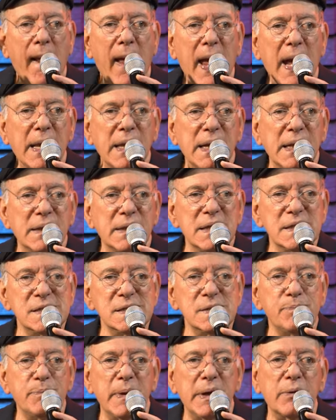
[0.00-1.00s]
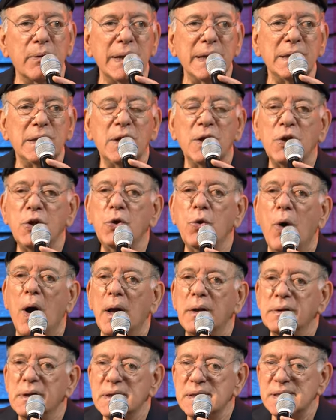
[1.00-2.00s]
And in the spirit, you
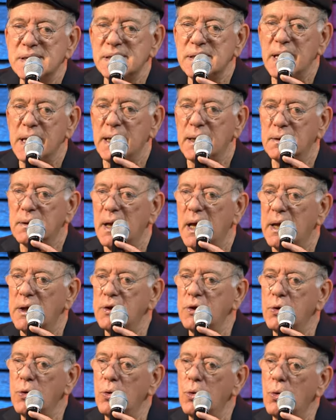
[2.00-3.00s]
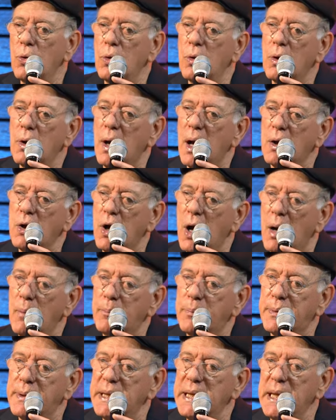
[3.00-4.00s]
understand and you
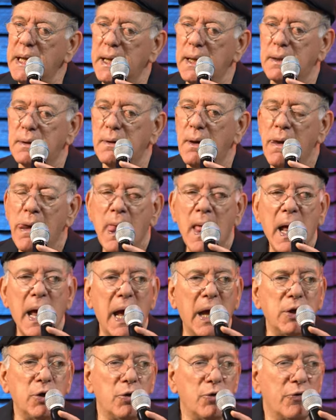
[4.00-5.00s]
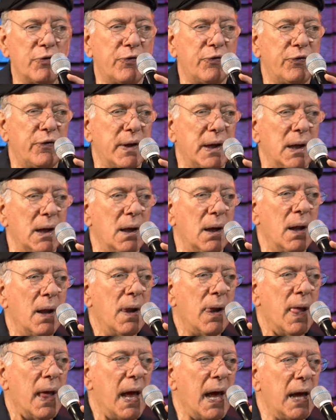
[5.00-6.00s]
comprehend and you feel
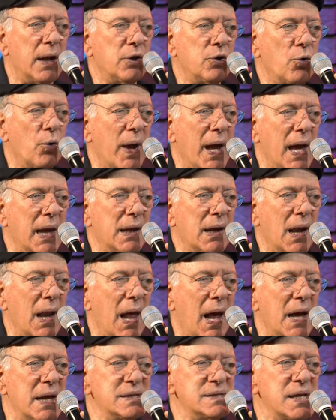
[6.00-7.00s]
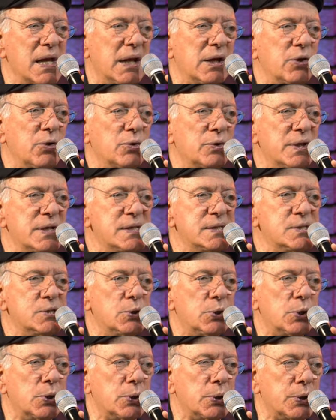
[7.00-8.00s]
and you analyze and you
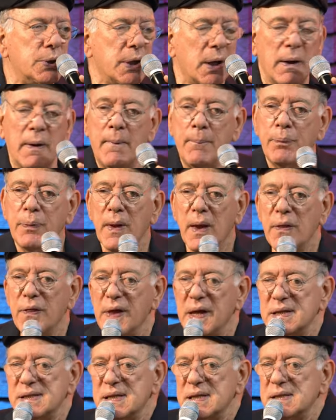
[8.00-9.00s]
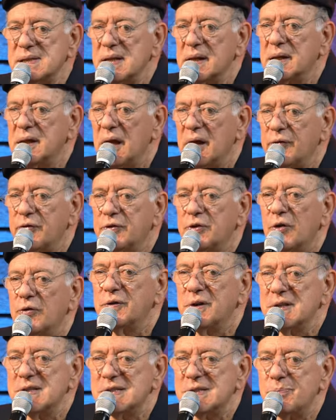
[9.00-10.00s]
discern. This is the gift
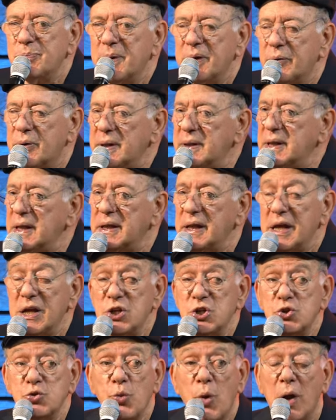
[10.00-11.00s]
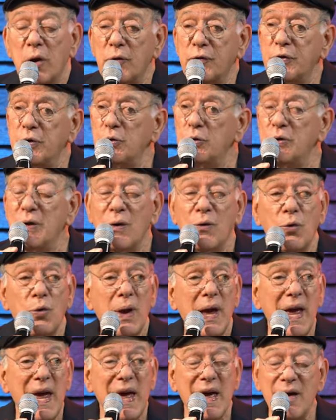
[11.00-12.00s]
the Spirit that each one of you do
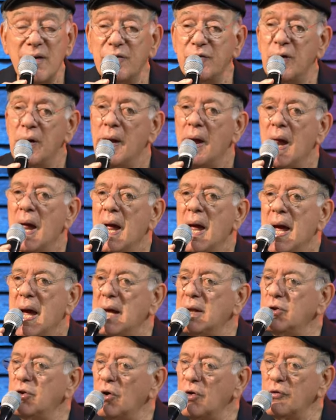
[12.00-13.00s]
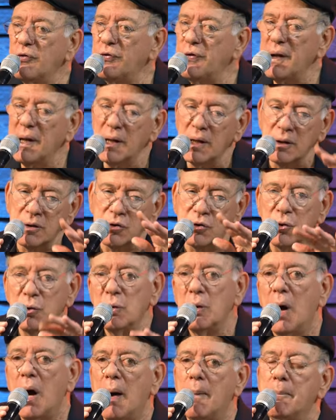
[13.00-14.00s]
have, and don't feel
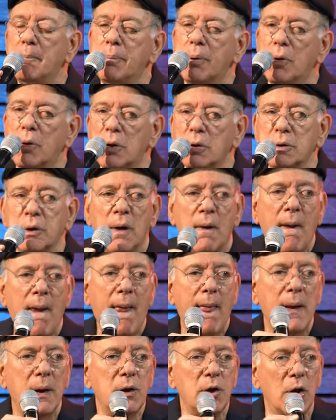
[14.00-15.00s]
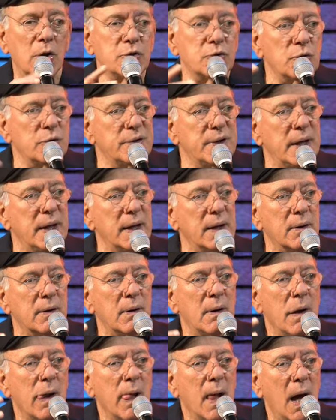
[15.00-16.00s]
too humbled not to
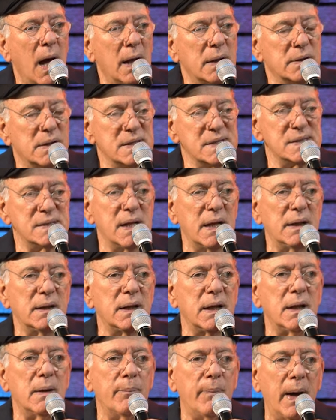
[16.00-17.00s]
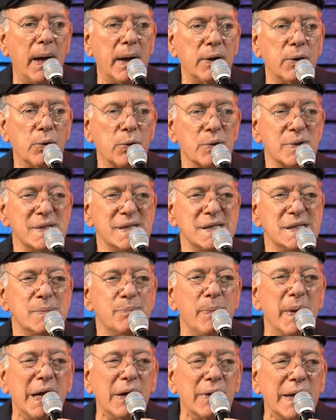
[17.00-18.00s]
dare understanding by your
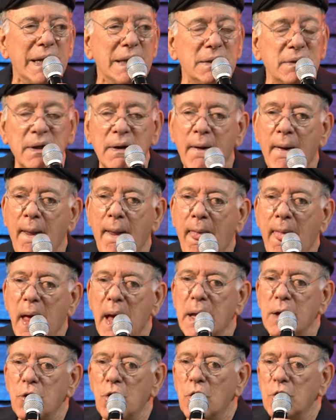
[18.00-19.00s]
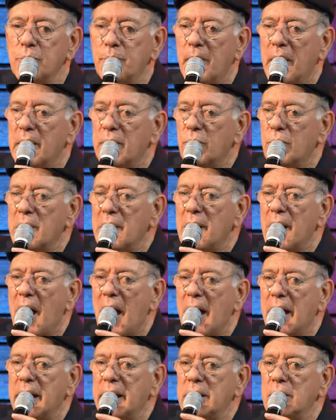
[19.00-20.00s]
spirit and not by
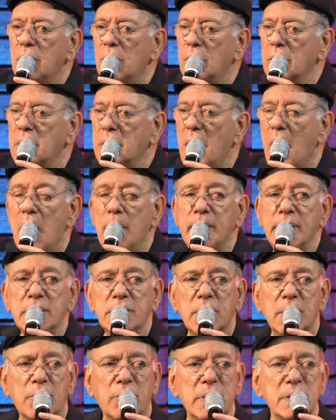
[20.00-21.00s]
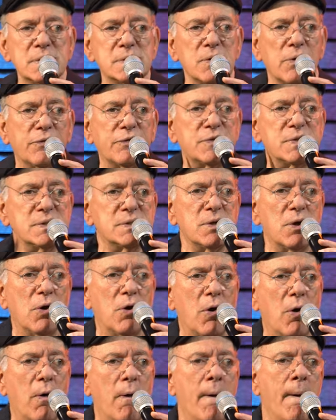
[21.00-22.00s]
relying on commentaries of
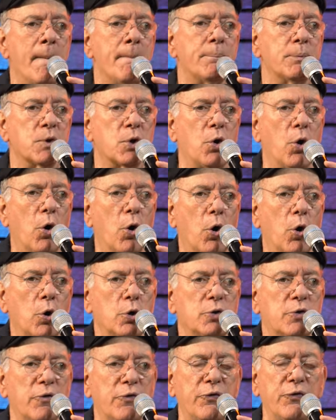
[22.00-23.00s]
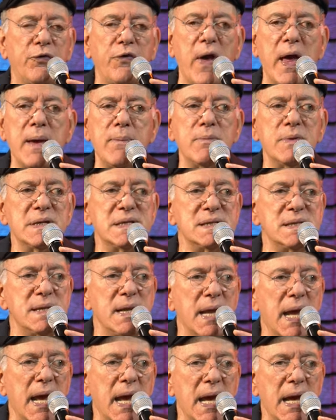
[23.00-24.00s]
so-called famous
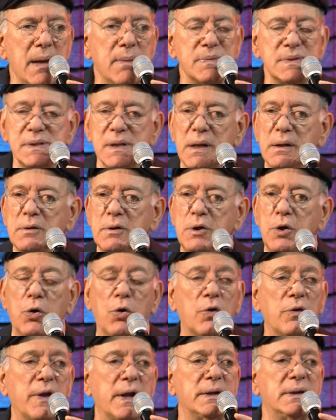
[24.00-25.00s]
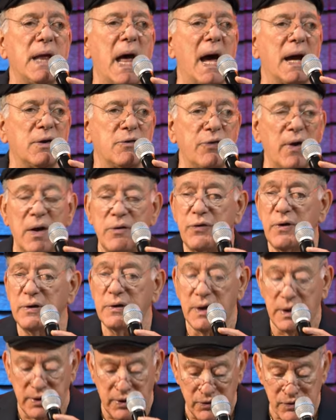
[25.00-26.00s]
names and, you know, that died
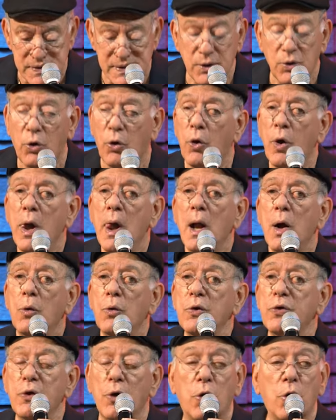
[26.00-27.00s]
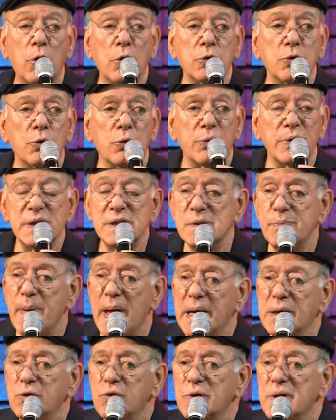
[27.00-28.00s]
500 years ago. With all due
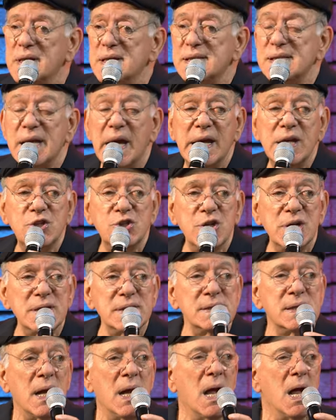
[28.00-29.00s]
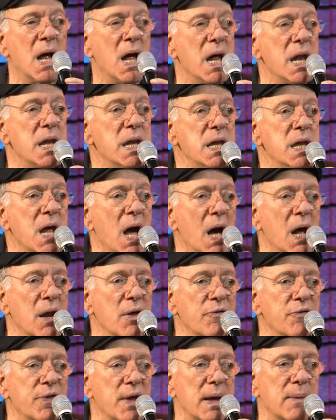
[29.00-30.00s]
respect to the sages, none
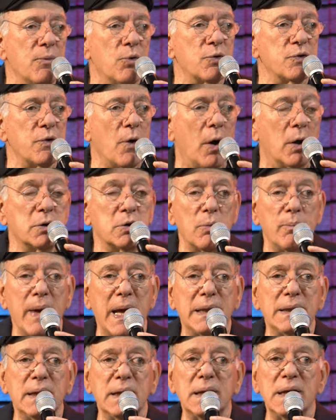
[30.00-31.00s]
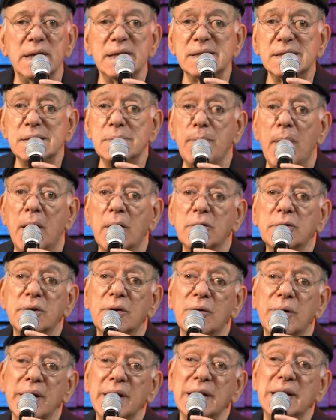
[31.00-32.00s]
of them was automatically
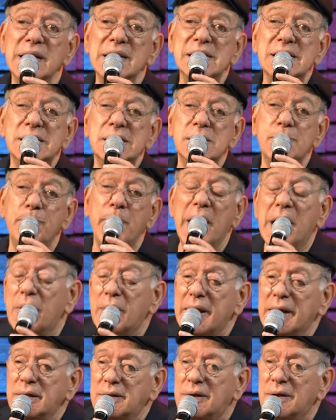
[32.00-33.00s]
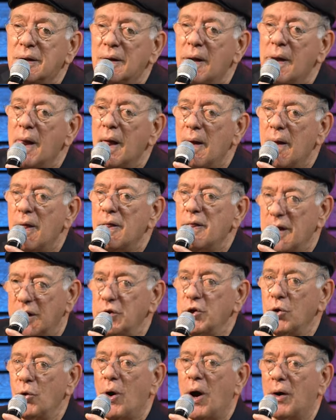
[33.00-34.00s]
smarter in the spirit than
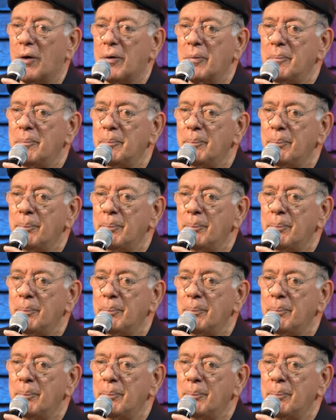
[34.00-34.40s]
you are.